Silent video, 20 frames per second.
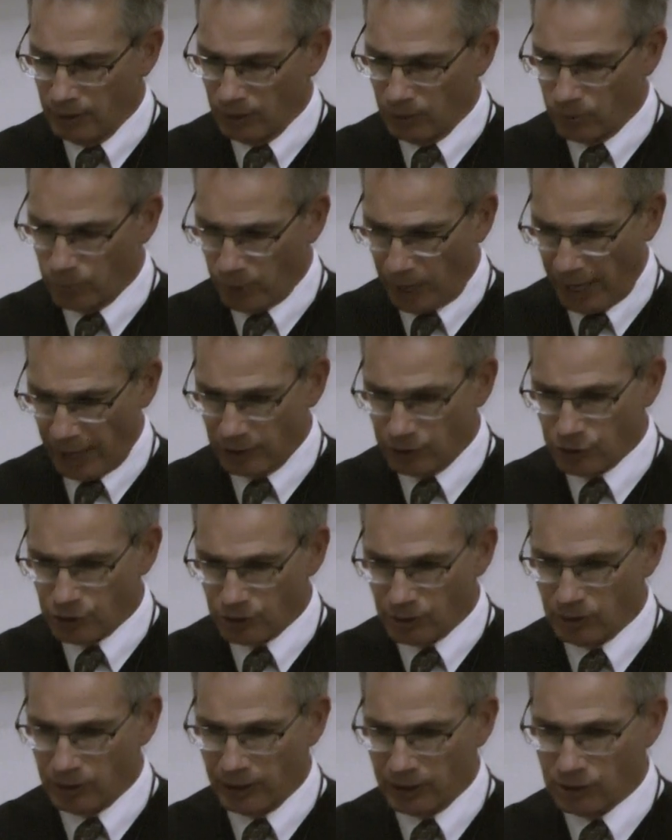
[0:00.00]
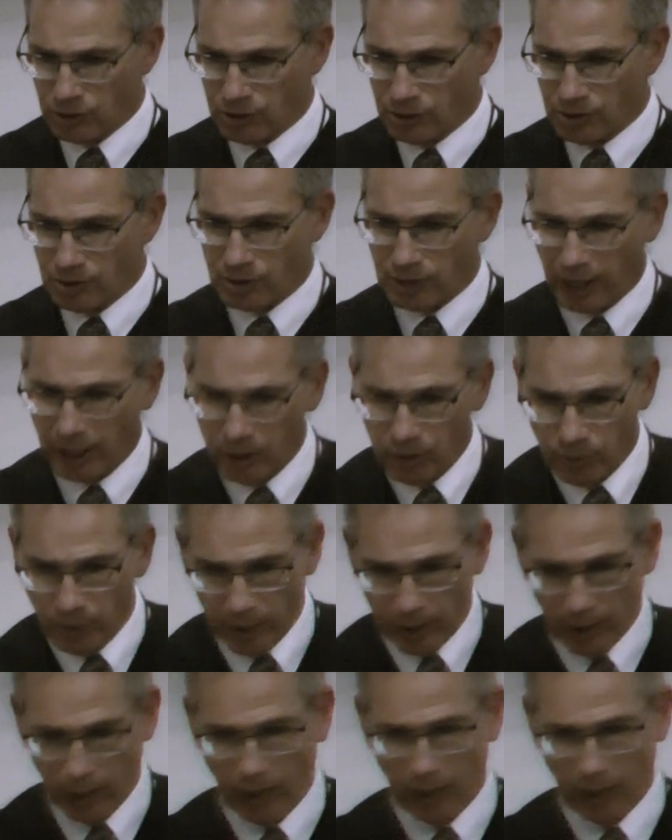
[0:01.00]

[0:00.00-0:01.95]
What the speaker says: a rancher, let's just say, who had a